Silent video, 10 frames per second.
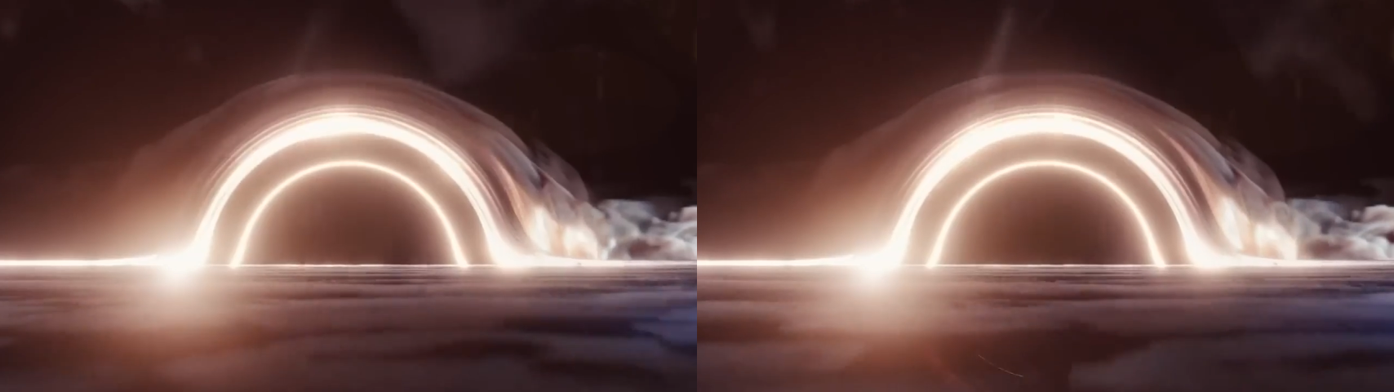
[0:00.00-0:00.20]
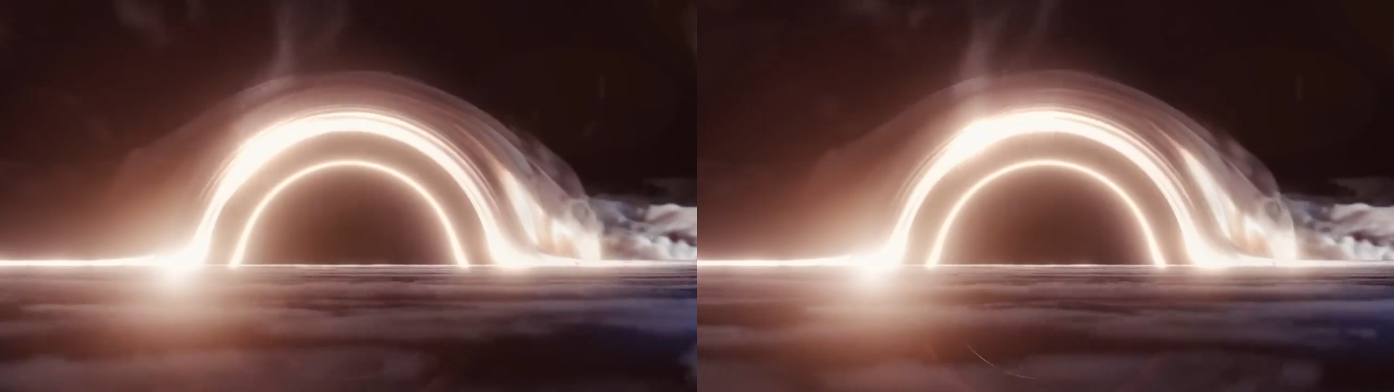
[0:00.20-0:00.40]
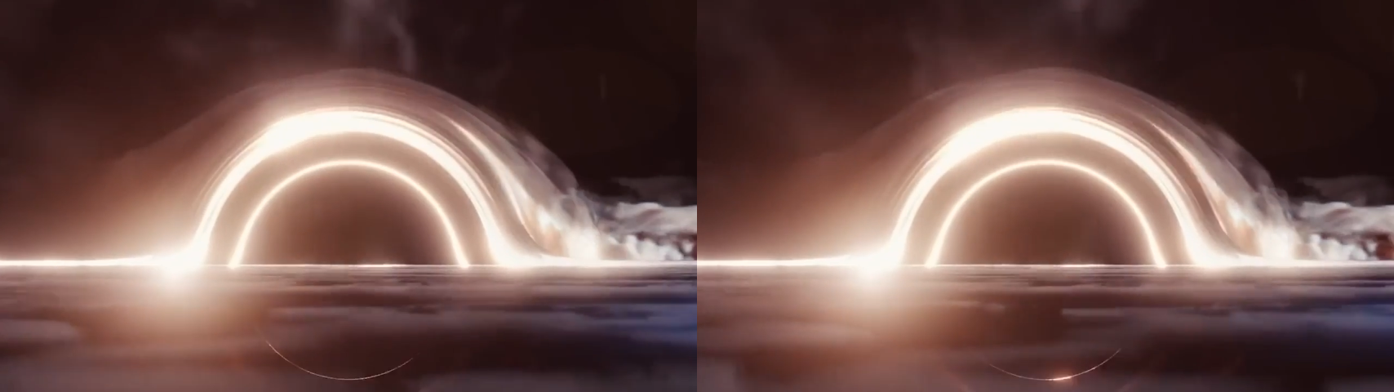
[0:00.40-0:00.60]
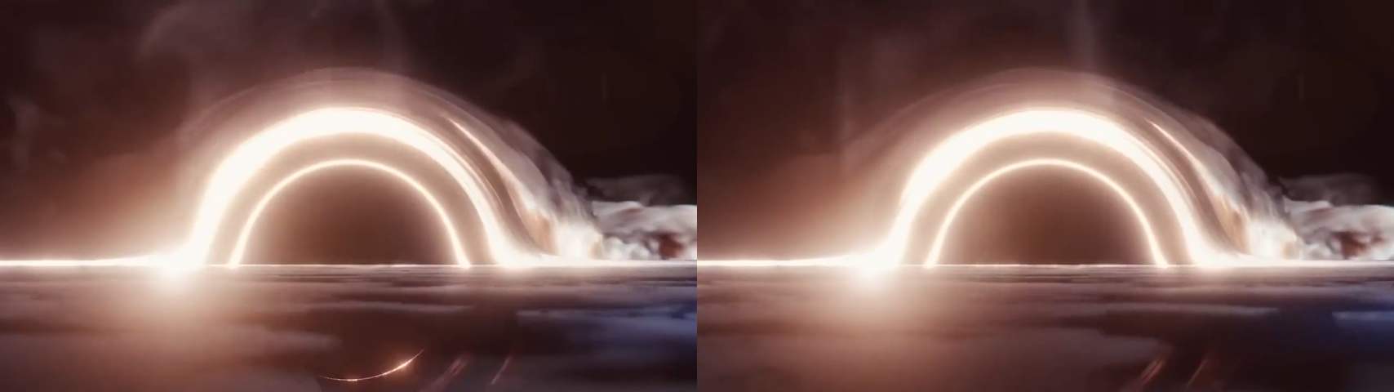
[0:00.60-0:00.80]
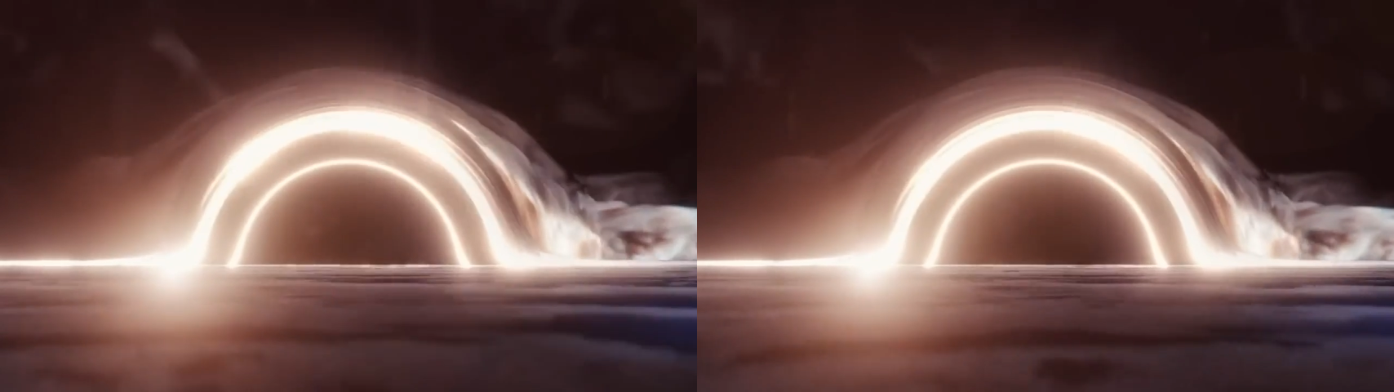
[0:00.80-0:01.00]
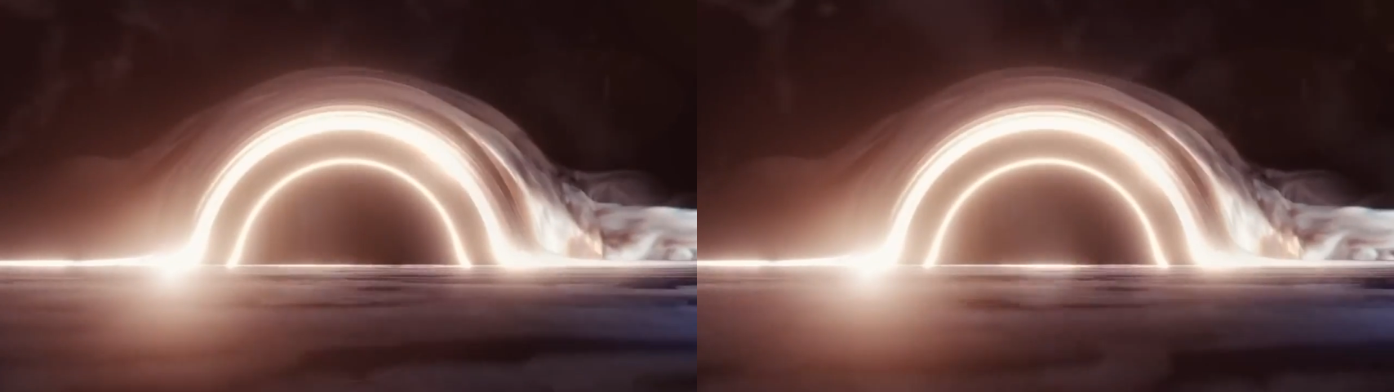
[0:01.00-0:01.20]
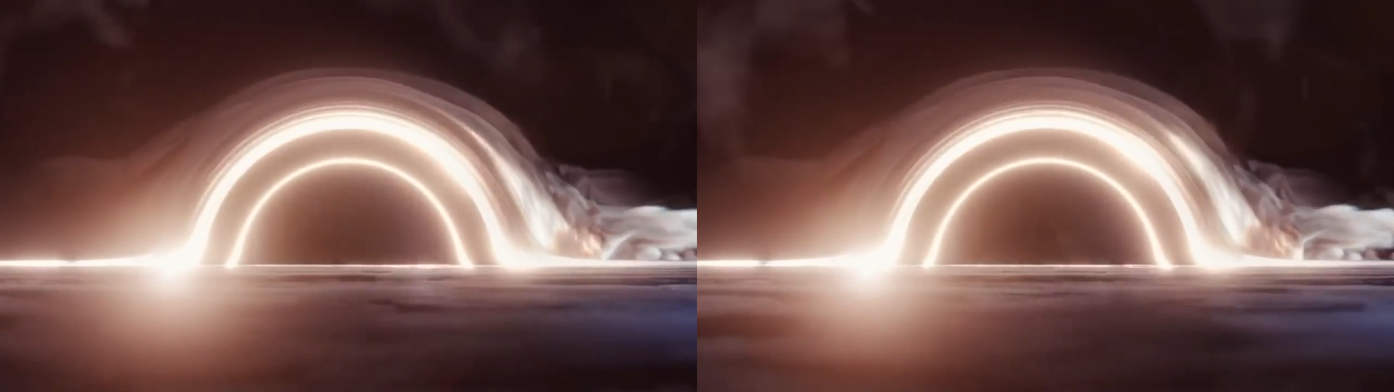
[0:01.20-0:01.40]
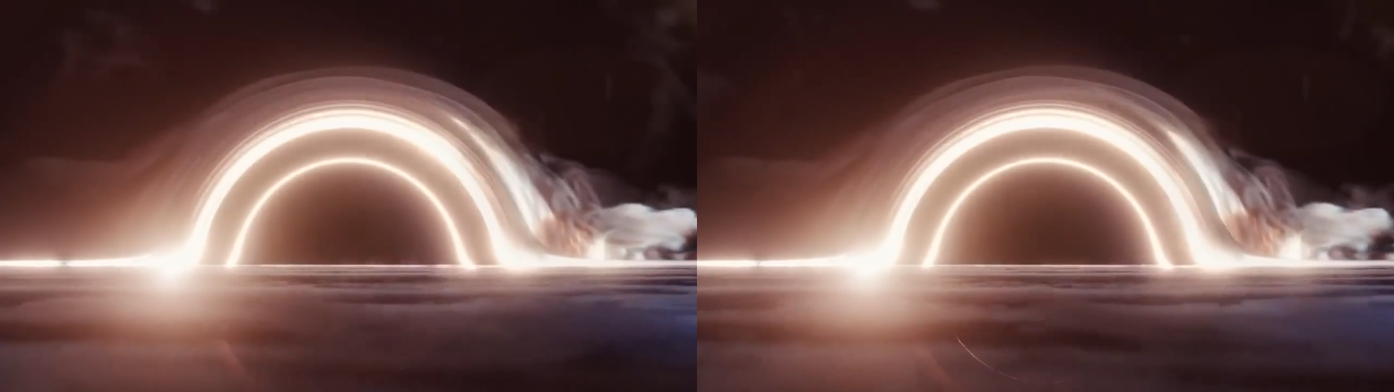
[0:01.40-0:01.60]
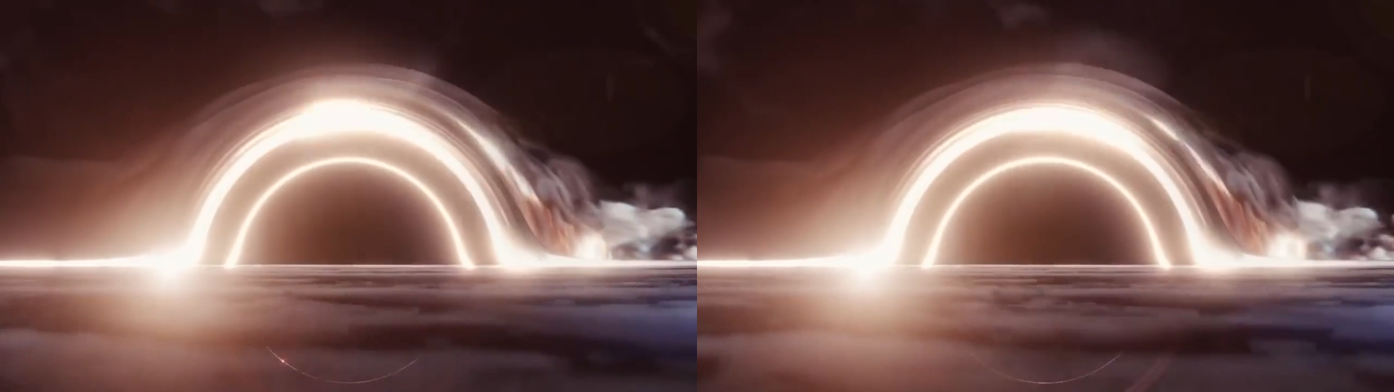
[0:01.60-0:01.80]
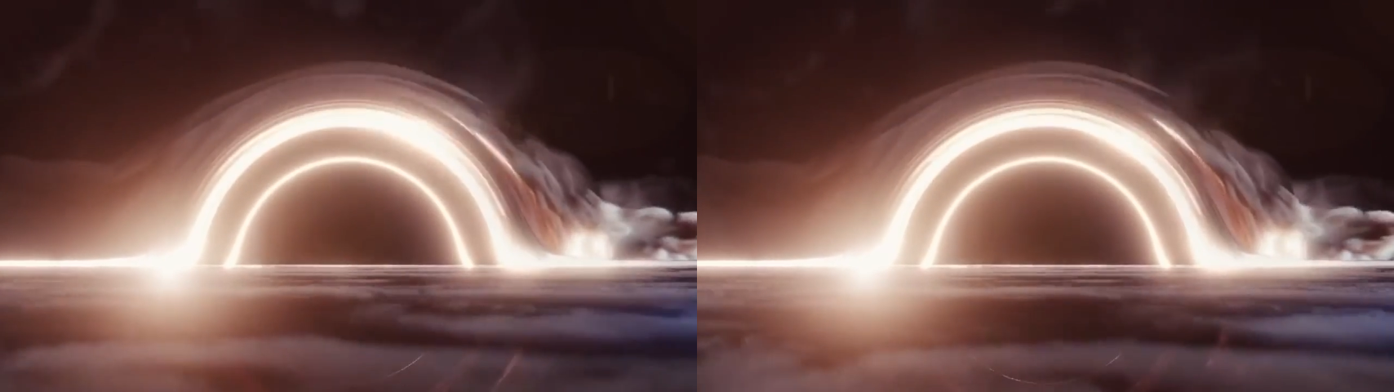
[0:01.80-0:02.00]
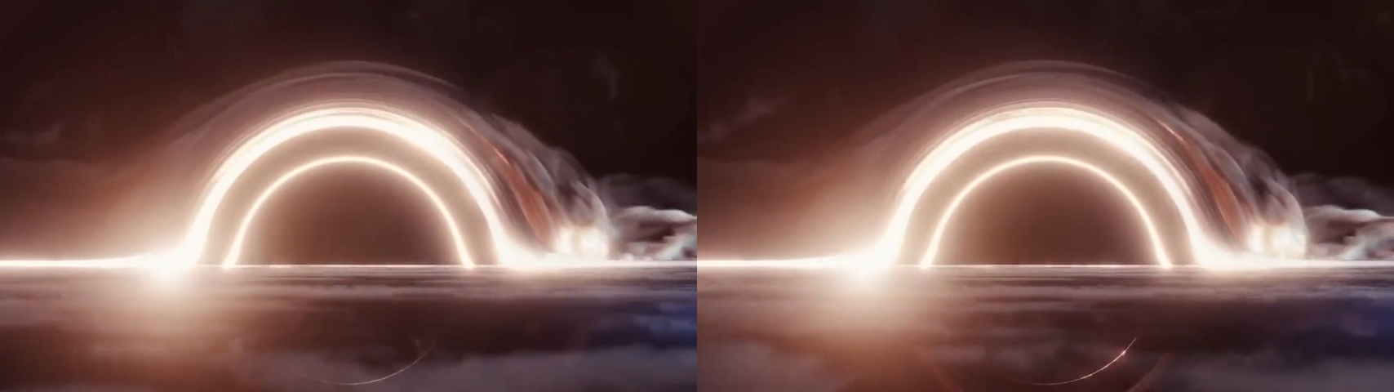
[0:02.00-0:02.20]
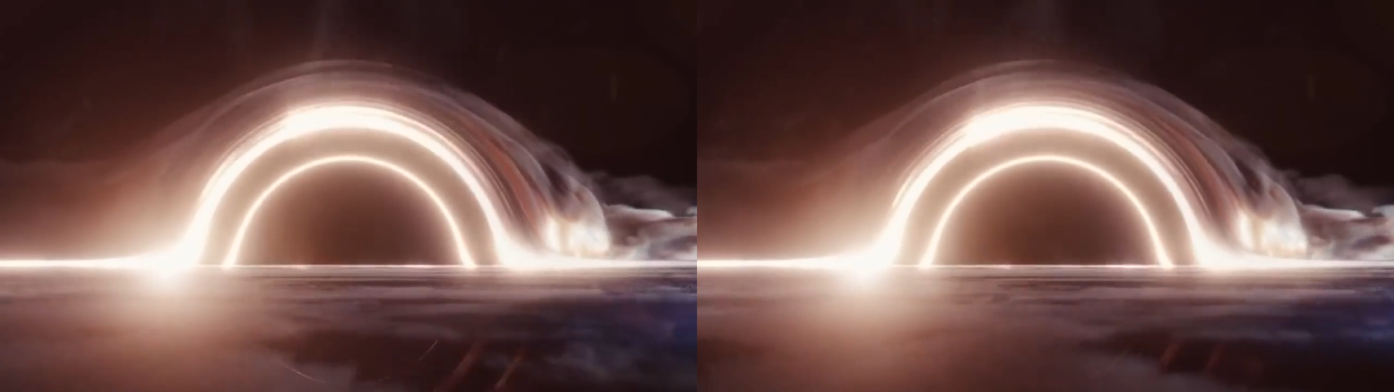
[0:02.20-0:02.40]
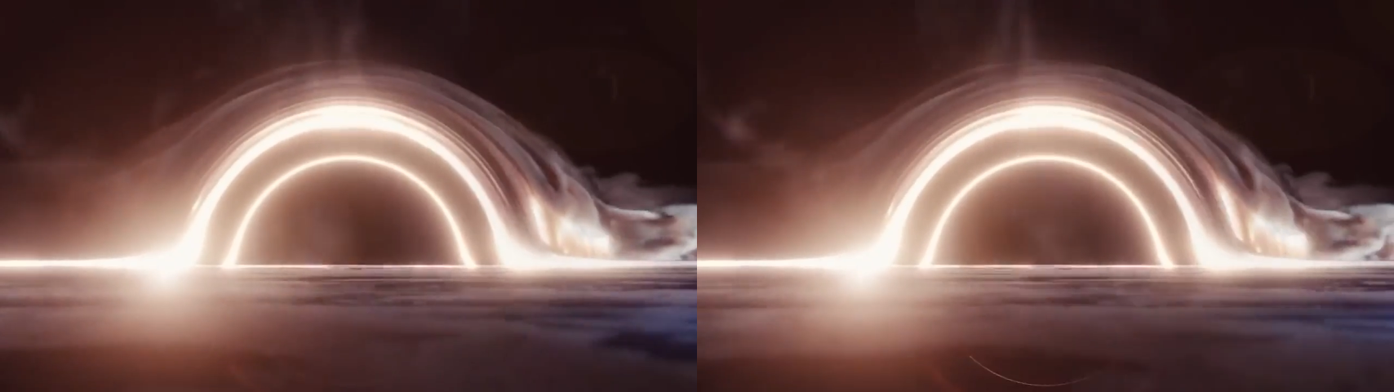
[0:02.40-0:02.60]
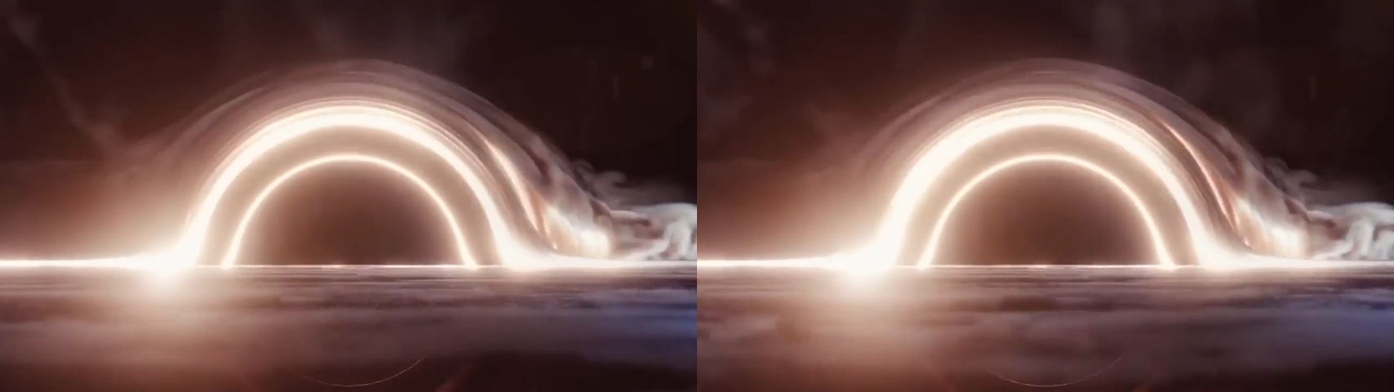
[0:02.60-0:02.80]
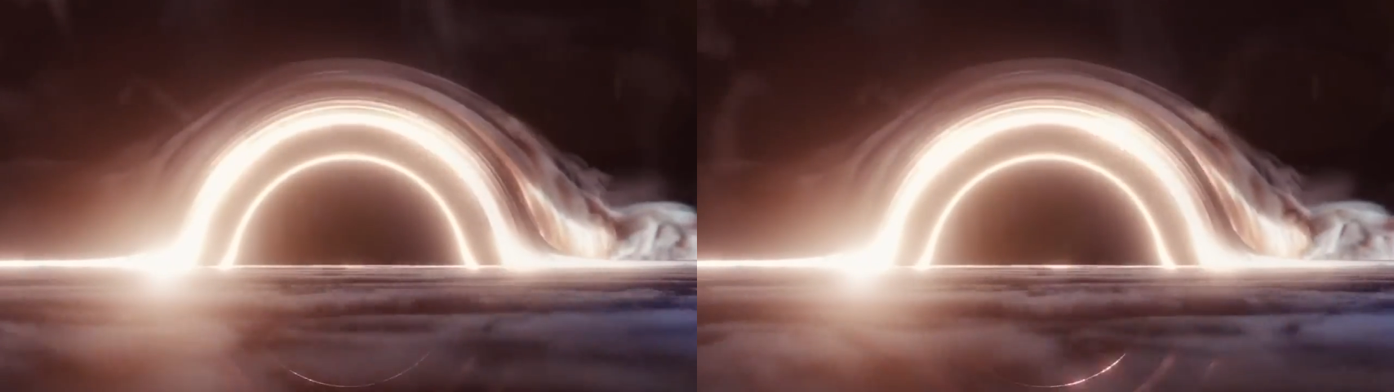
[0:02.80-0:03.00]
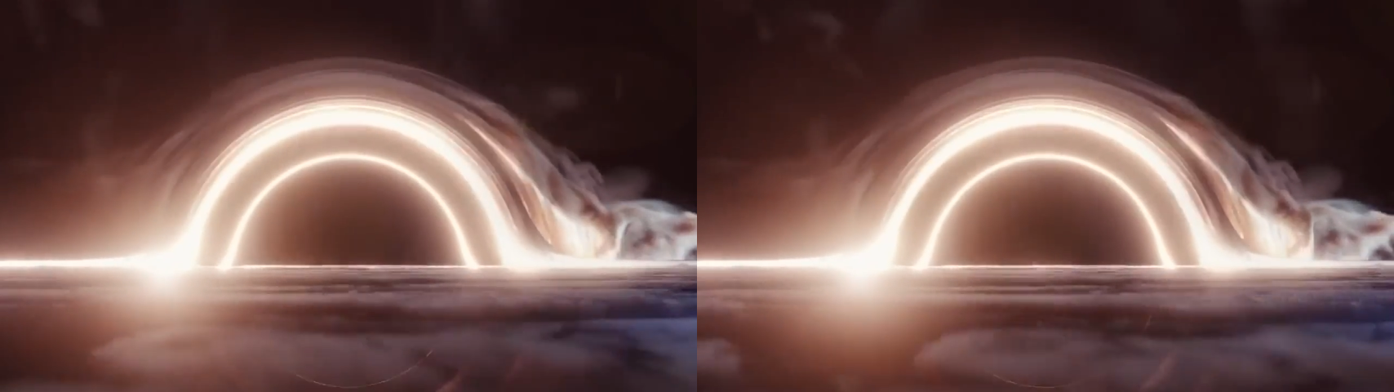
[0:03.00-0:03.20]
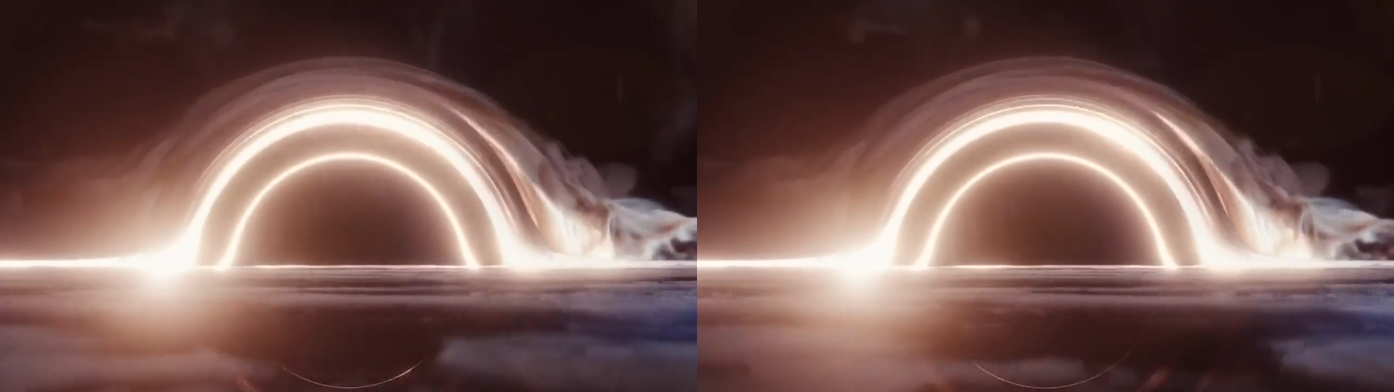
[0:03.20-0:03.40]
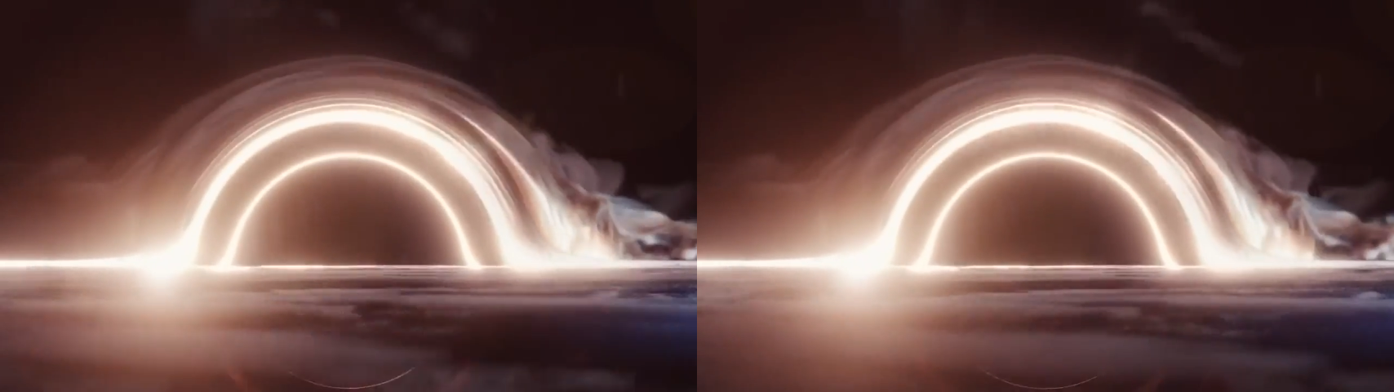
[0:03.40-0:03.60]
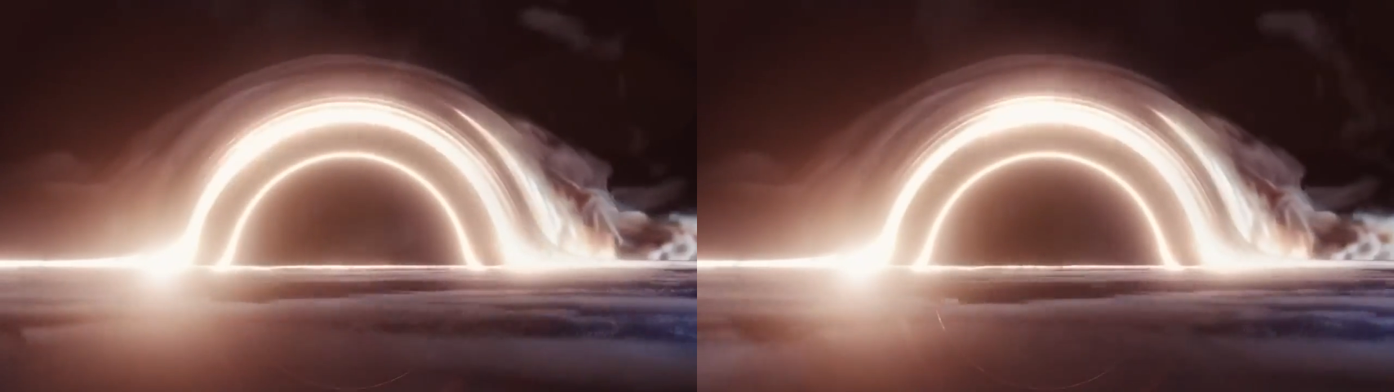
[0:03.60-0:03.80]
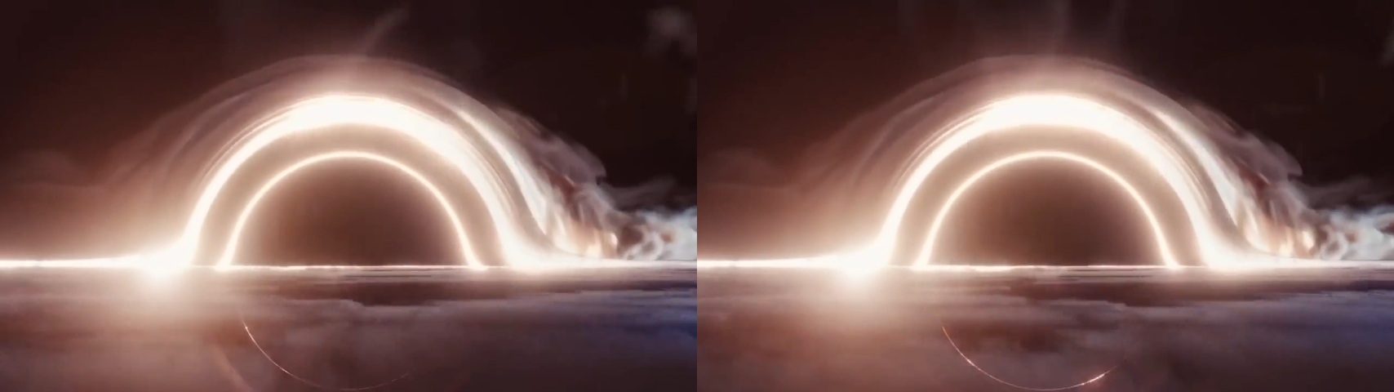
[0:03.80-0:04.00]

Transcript: Nobody's mouth can be seen.